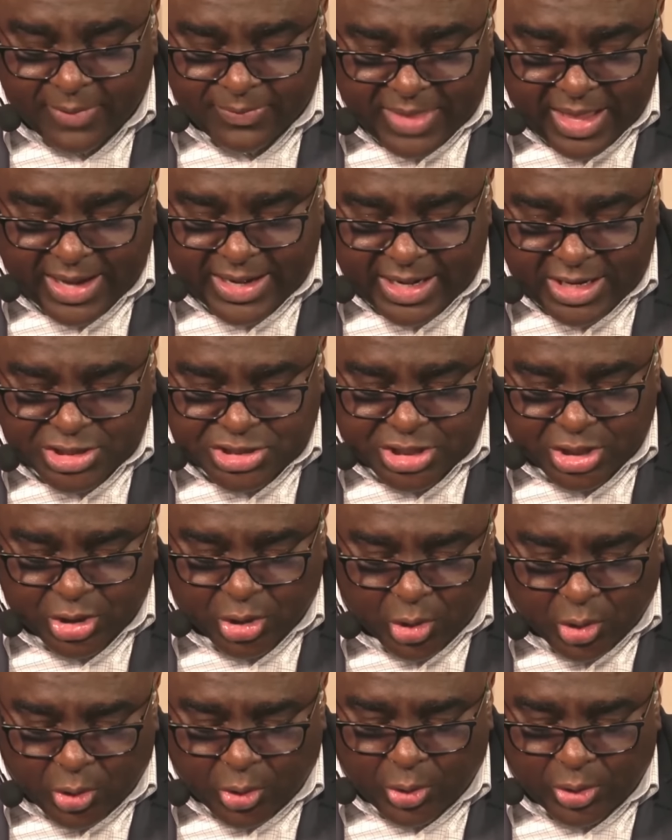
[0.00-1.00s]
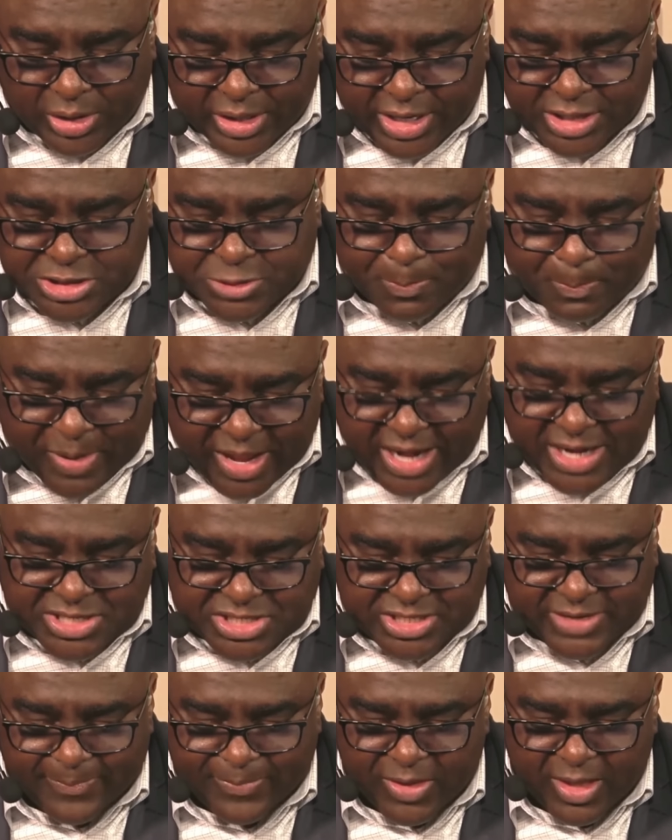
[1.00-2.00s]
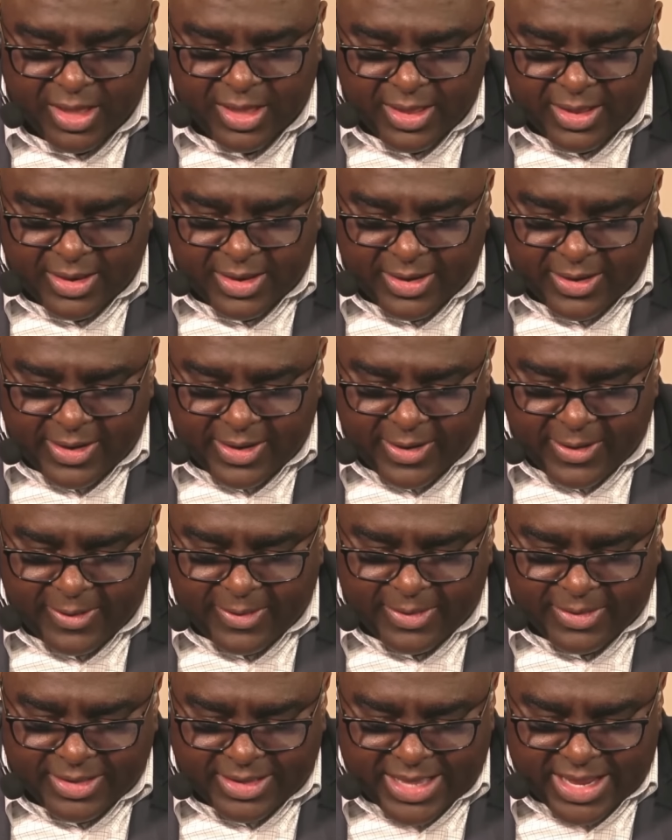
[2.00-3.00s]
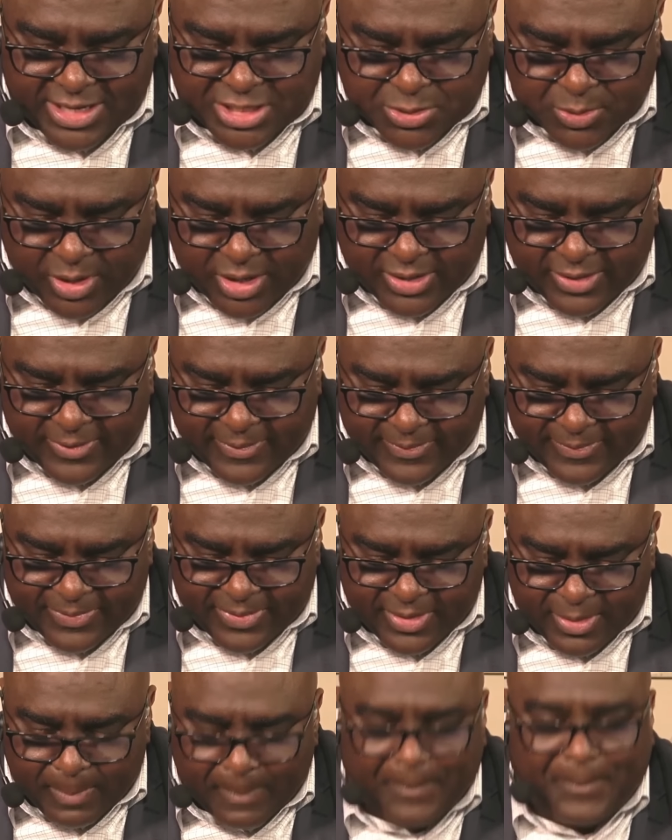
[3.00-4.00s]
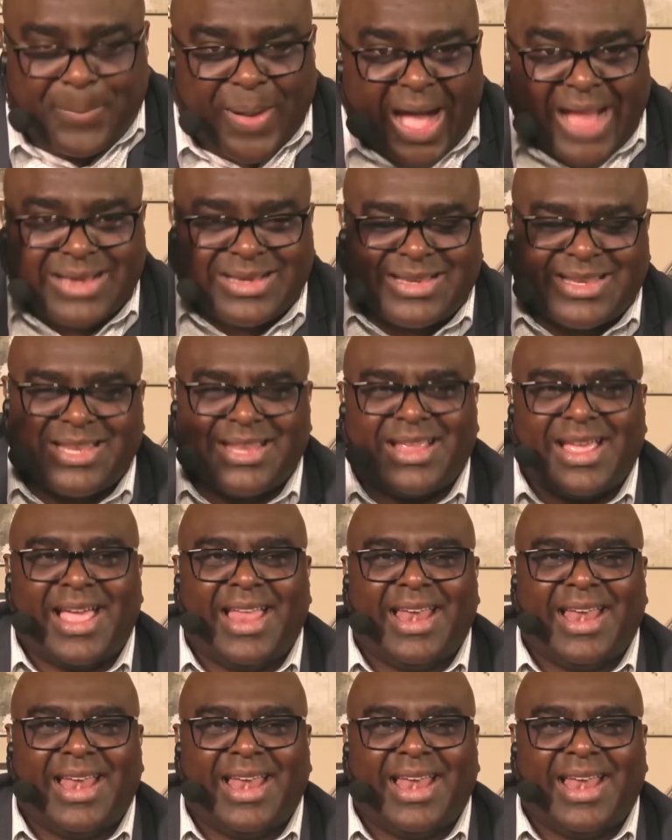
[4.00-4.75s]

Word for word: that he should hold his peace. Guess what? But, I